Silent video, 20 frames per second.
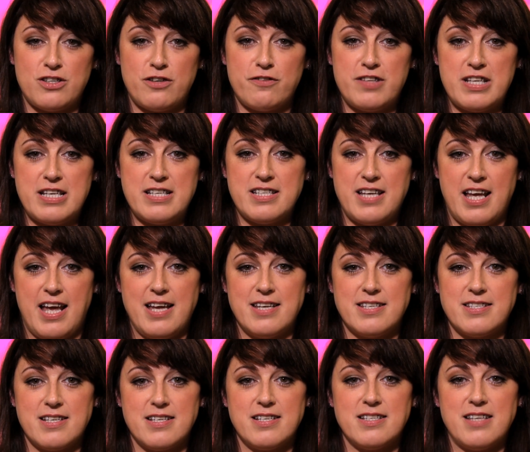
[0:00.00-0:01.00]
of these
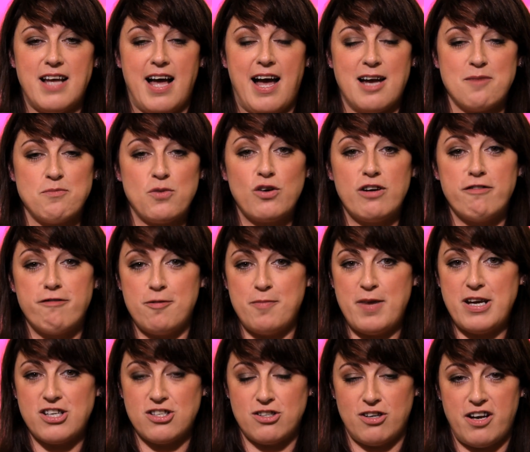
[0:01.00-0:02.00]
cases and more
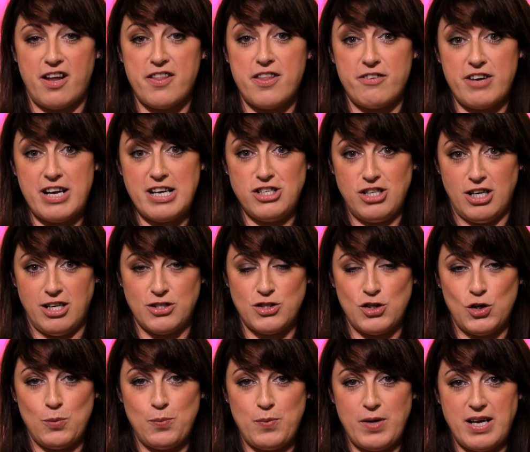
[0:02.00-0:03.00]
information on other HR
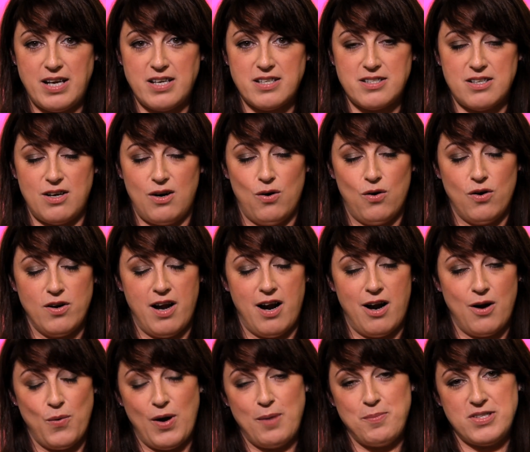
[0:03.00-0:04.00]
topics on
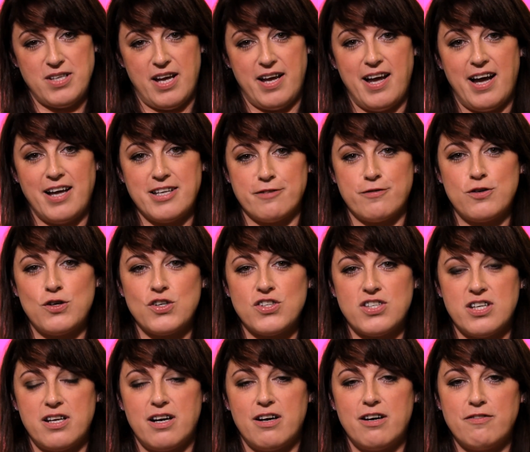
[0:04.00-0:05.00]
our website and, of course,
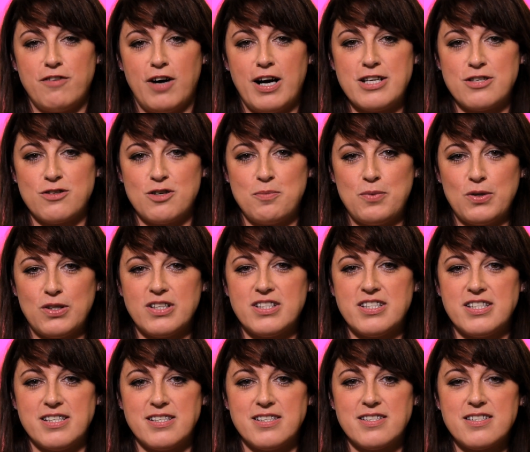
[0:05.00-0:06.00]
in our advisory
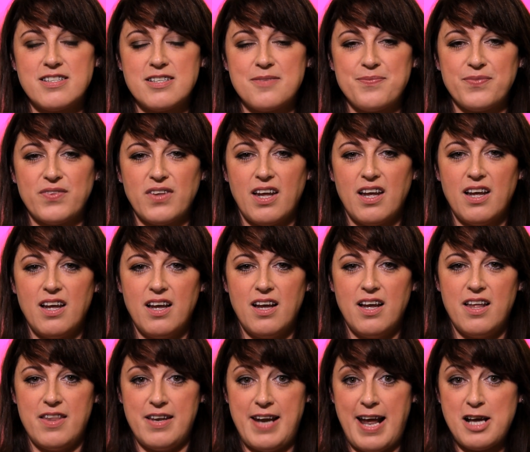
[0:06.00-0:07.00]
bulletins.
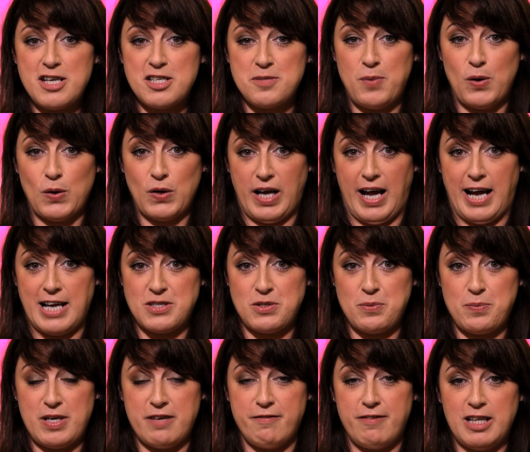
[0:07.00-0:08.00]
The next podcast will
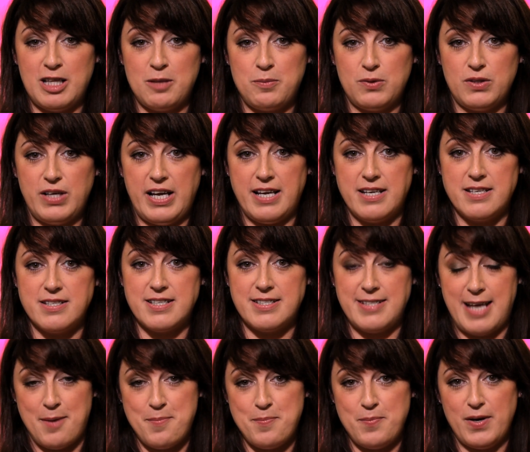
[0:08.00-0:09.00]
be available in
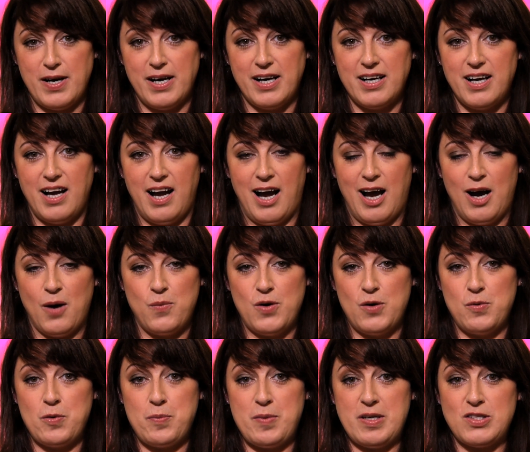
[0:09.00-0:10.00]
December, where
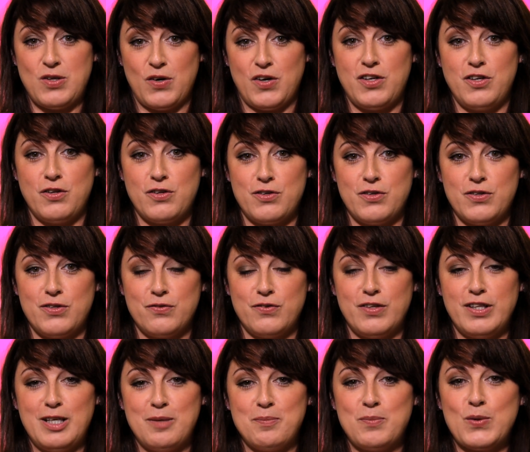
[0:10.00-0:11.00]
we'll be talking you through the
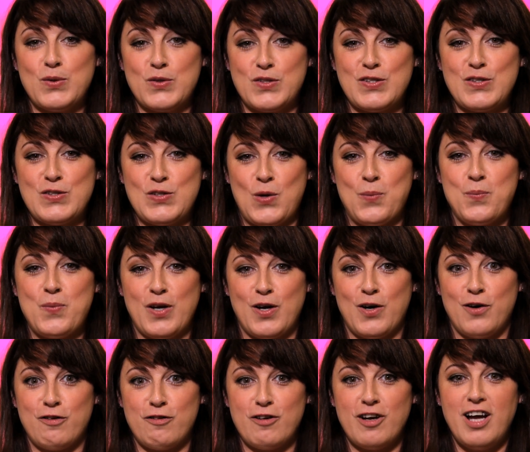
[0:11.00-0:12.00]
really important topic
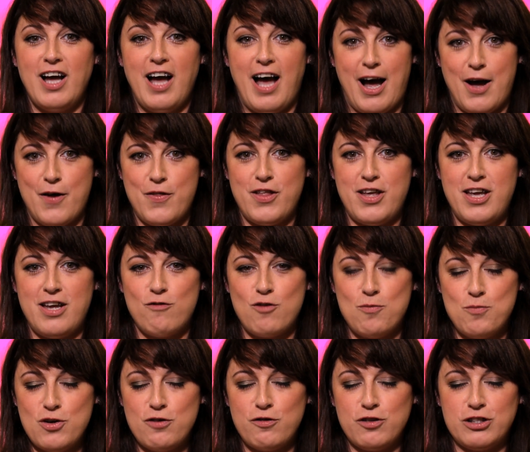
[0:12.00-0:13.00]
of how the
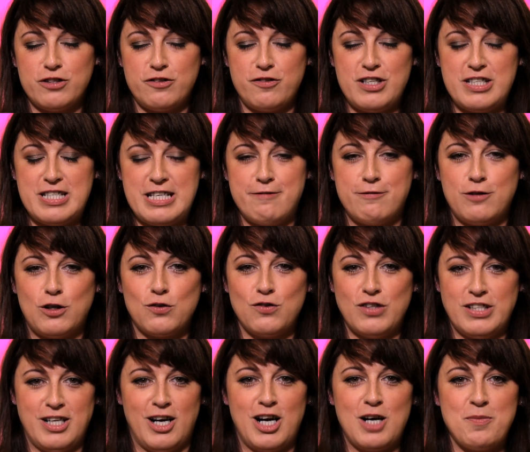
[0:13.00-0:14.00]
removal of the default
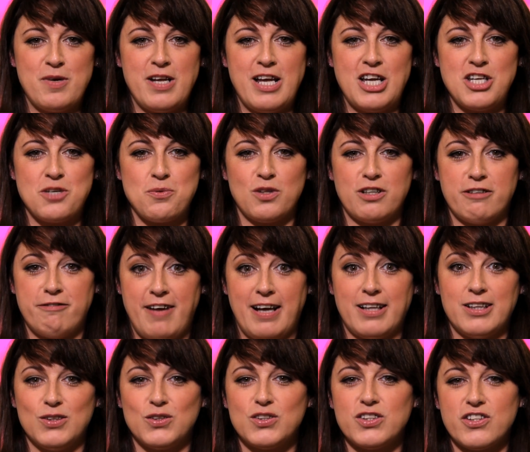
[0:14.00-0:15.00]
retirement age will
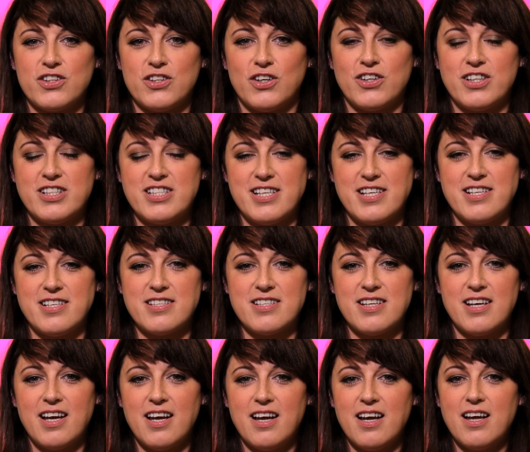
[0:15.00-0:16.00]
affect local authorities.
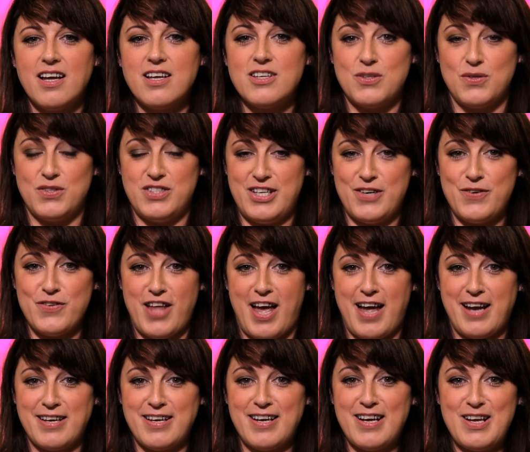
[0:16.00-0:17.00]
So until
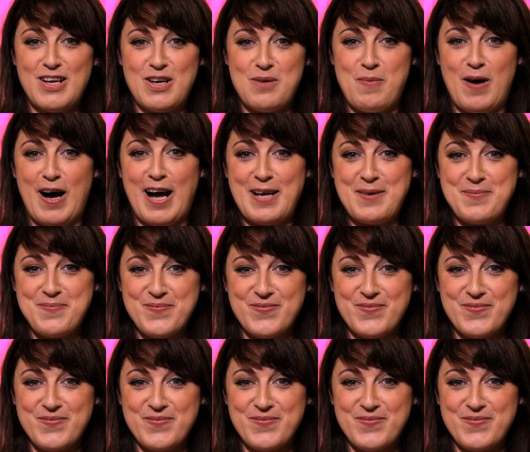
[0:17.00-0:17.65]
then, goodbye.